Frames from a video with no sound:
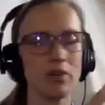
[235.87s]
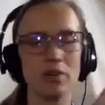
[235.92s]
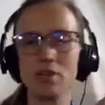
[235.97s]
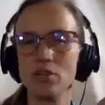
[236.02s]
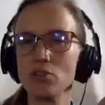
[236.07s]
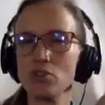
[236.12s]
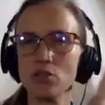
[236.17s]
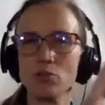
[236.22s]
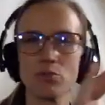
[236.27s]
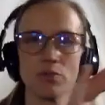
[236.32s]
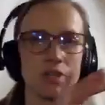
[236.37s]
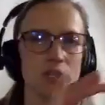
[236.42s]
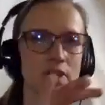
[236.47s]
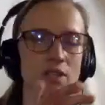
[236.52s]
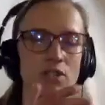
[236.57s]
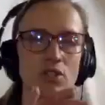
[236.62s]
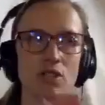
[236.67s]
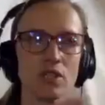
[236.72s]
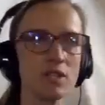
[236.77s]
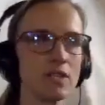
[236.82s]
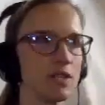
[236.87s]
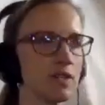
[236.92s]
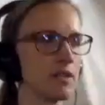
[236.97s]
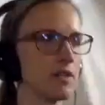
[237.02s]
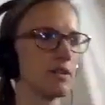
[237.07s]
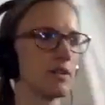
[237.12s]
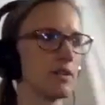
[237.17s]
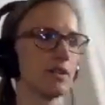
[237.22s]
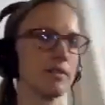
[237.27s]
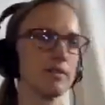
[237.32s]
You should really
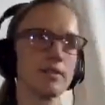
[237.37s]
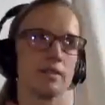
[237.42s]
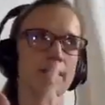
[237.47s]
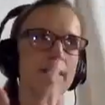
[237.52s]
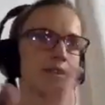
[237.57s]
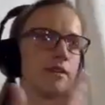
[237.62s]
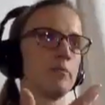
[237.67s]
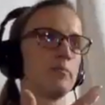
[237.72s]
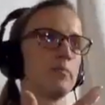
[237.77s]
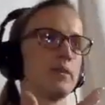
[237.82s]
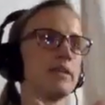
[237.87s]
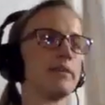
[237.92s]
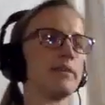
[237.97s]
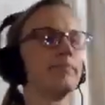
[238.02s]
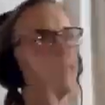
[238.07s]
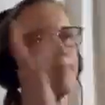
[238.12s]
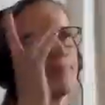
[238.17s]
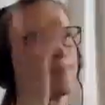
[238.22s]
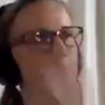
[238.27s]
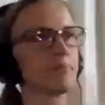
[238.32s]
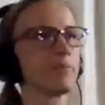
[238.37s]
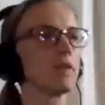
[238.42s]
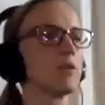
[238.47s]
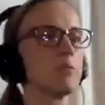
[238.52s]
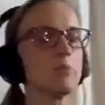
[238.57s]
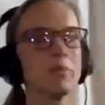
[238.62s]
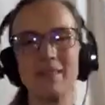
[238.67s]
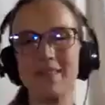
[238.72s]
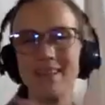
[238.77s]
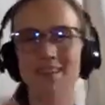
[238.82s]
it'll be
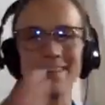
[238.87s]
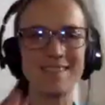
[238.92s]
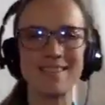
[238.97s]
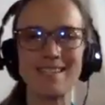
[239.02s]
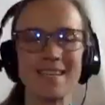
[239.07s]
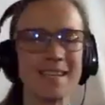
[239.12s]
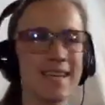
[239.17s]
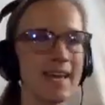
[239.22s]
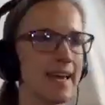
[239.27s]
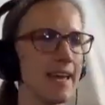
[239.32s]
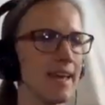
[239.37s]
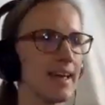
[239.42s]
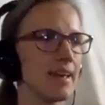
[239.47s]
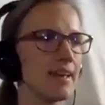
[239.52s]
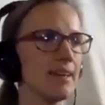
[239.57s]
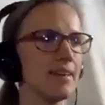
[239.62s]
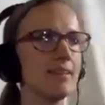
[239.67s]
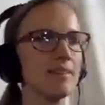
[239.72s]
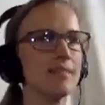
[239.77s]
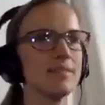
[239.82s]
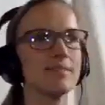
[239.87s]
like a decay